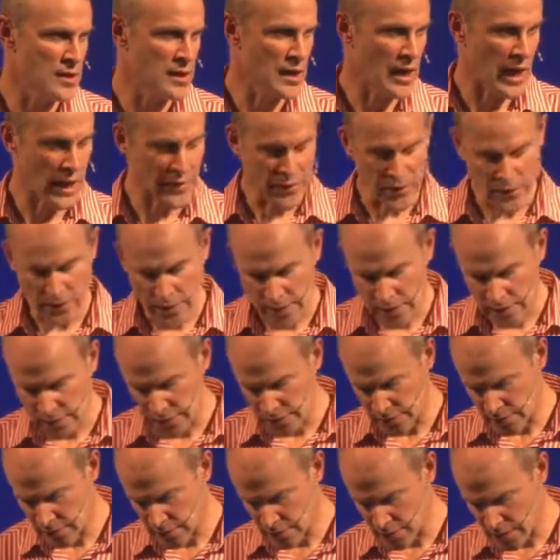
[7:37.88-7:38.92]
and then
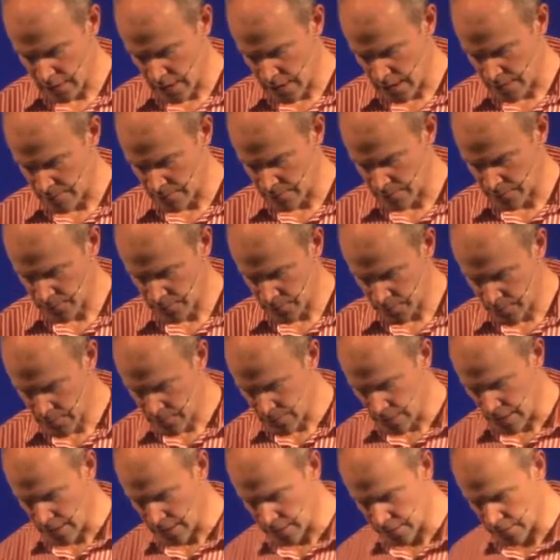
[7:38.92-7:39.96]

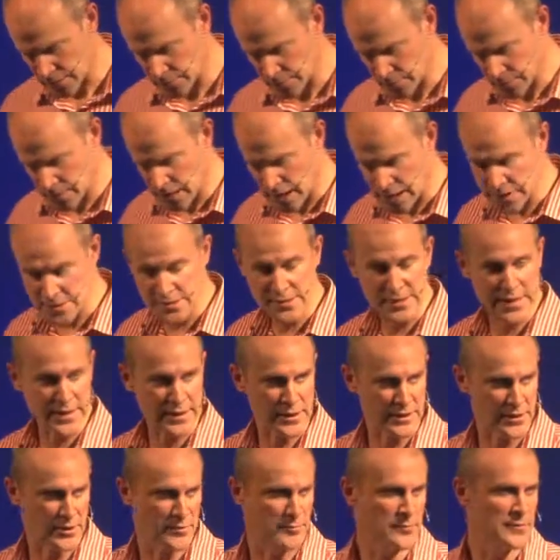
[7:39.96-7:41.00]
they'll
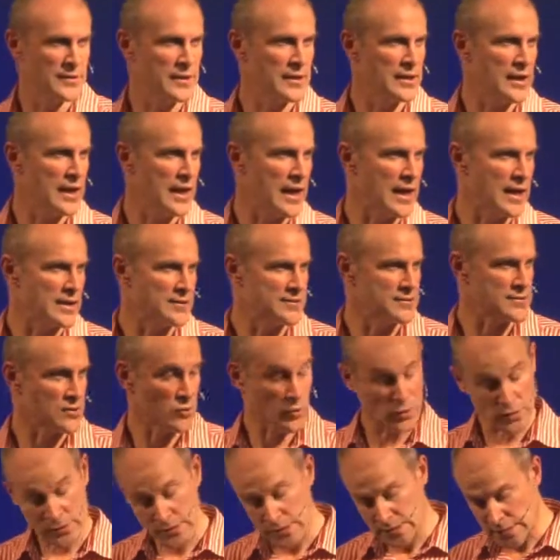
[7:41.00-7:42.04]
unsaddle them and
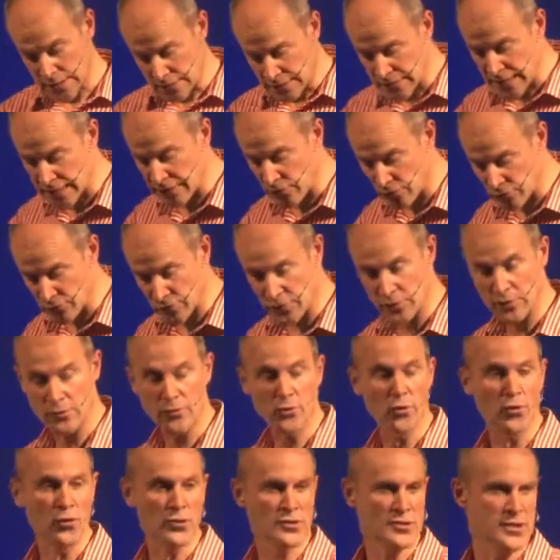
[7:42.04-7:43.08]
or kind of get off the
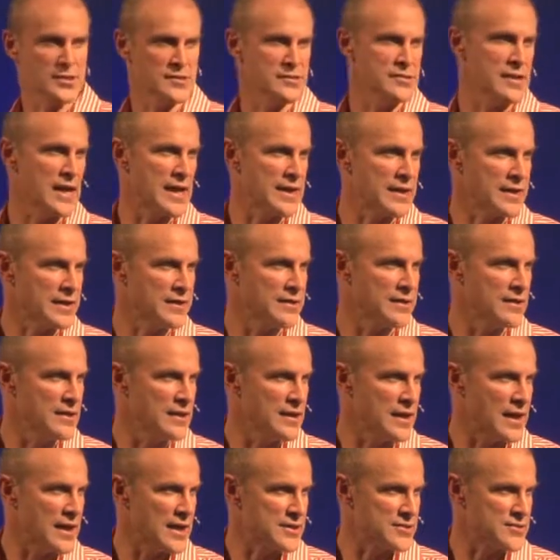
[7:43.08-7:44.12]
horses and
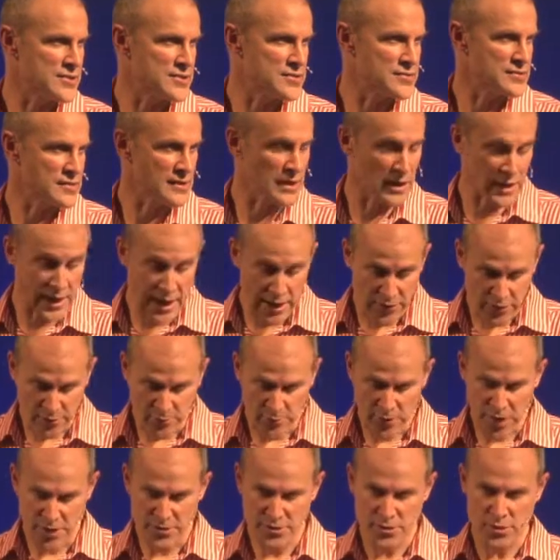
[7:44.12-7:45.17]
just let them
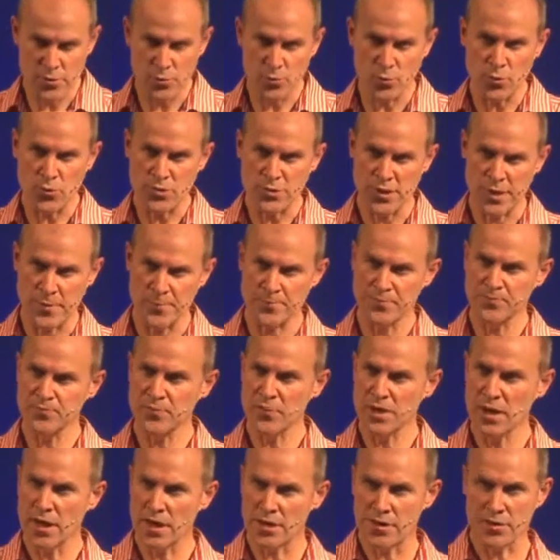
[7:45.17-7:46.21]
go to the water.
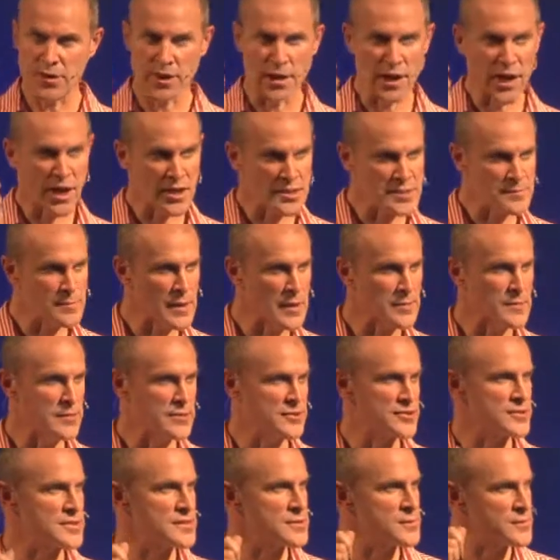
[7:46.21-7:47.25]
And at the last moment,
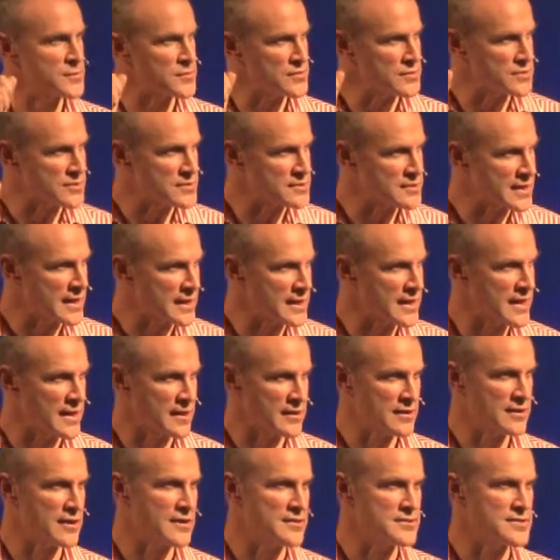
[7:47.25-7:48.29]
just they're
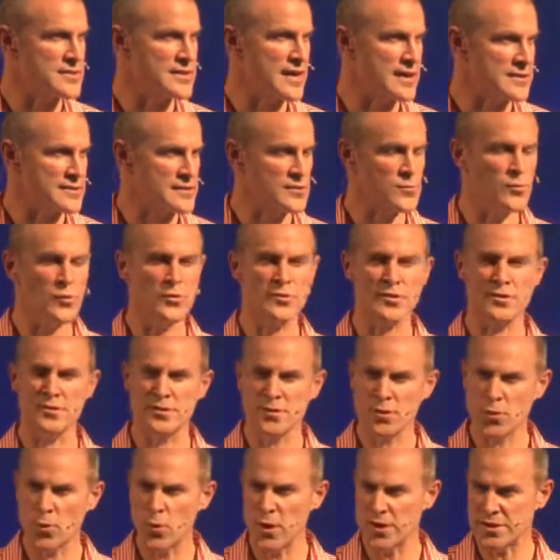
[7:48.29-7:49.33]
going to get to the water to
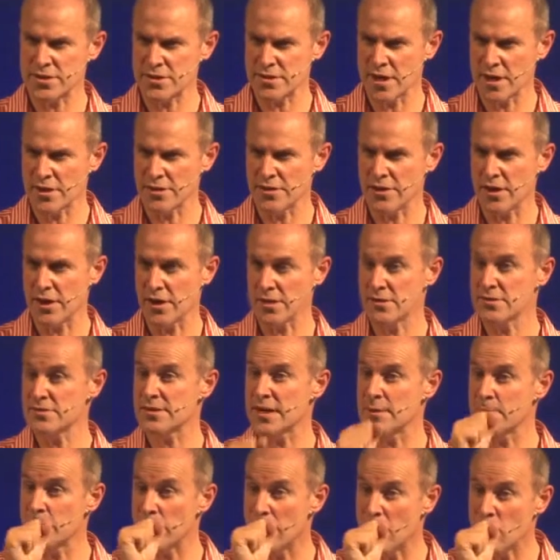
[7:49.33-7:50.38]
quench their thirst,
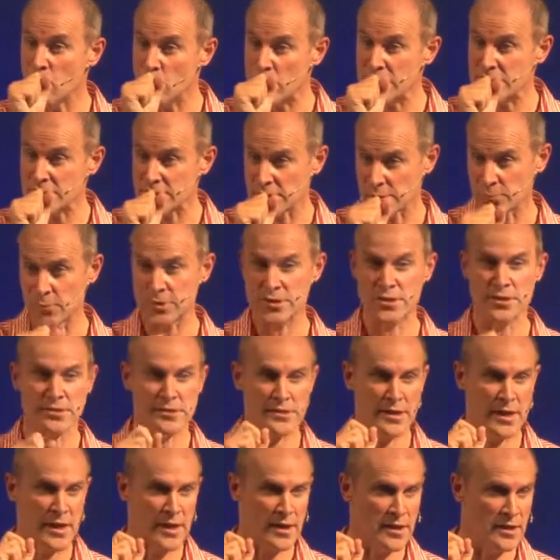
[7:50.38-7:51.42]
they blow a whistle, which is
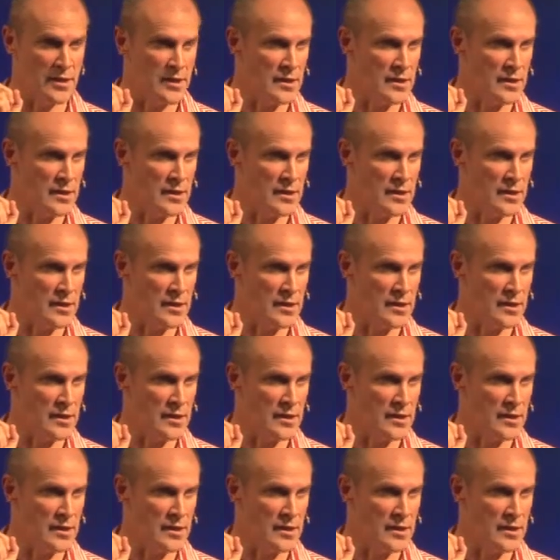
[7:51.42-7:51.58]
their